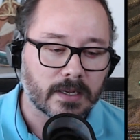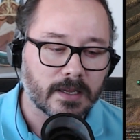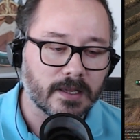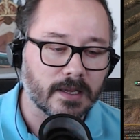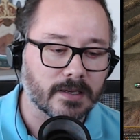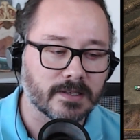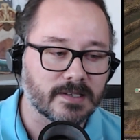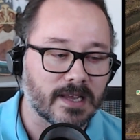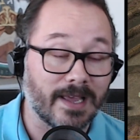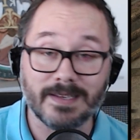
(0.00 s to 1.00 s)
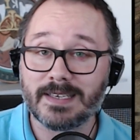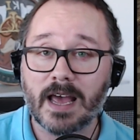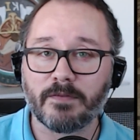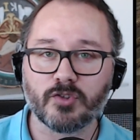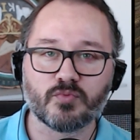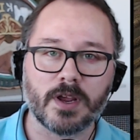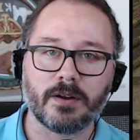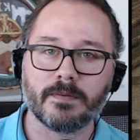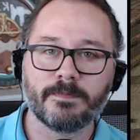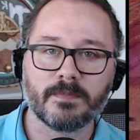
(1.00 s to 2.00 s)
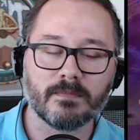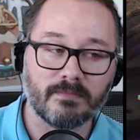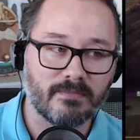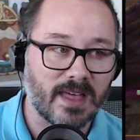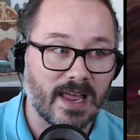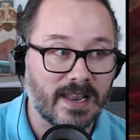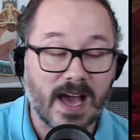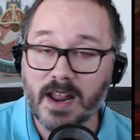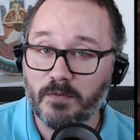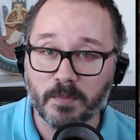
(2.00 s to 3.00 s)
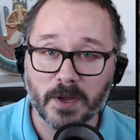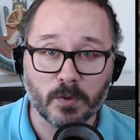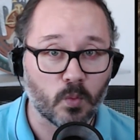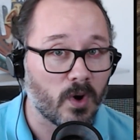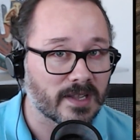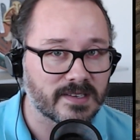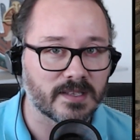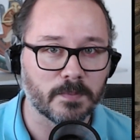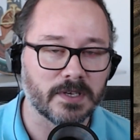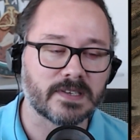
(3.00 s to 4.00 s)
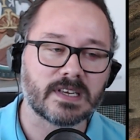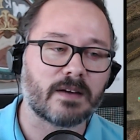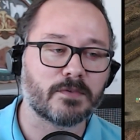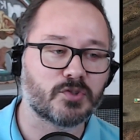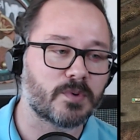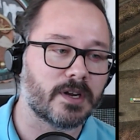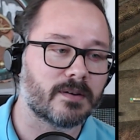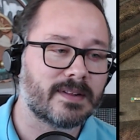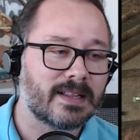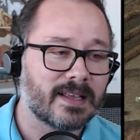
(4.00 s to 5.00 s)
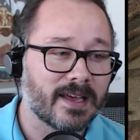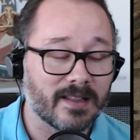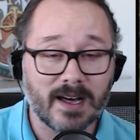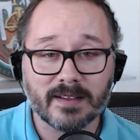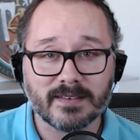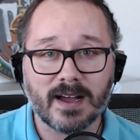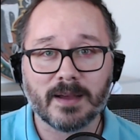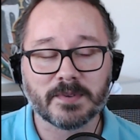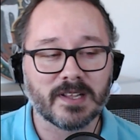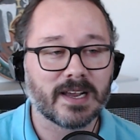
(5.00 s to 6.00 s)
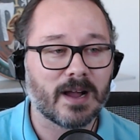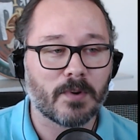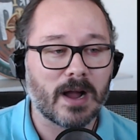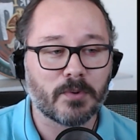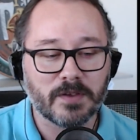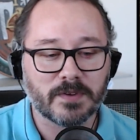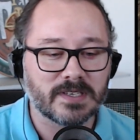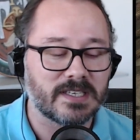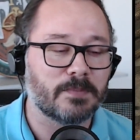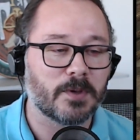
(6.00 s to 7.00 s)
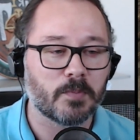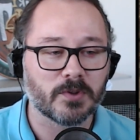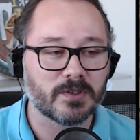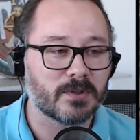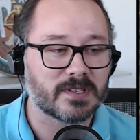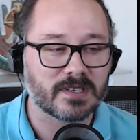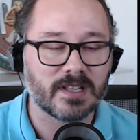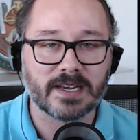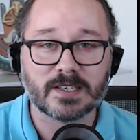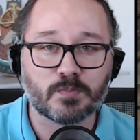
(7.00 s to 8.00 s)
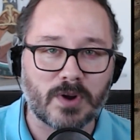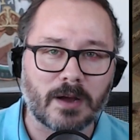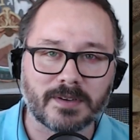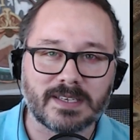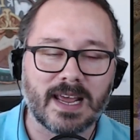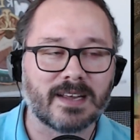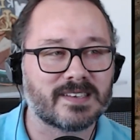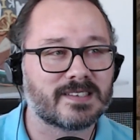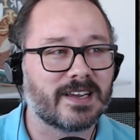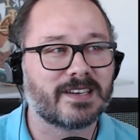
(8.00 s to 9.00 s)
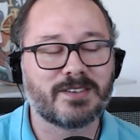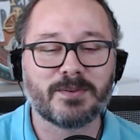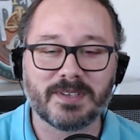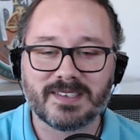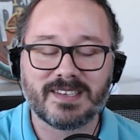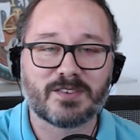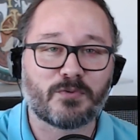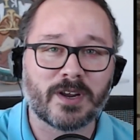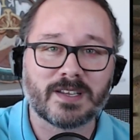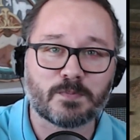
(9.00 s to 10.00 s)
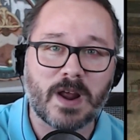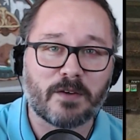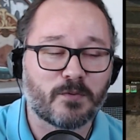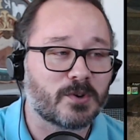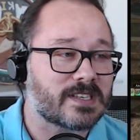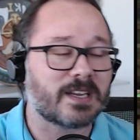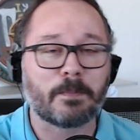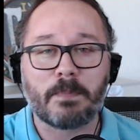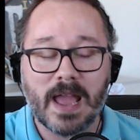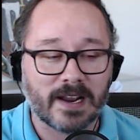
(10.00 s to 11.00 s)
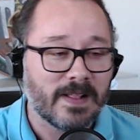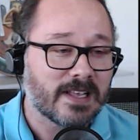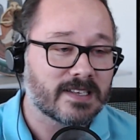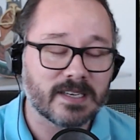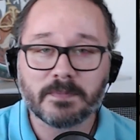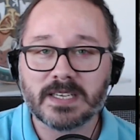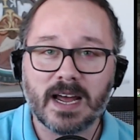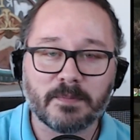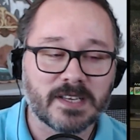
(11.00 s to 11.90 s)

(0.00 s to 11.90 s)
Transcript: is a Savage Raider. And not everybody wants to be a Savage Raider. And a lot of times, like, I would even see people do this to, like, Sprout tanks. It's like, dude, he's a friggin' Sprout. Of course he's gonna panic. Sometimes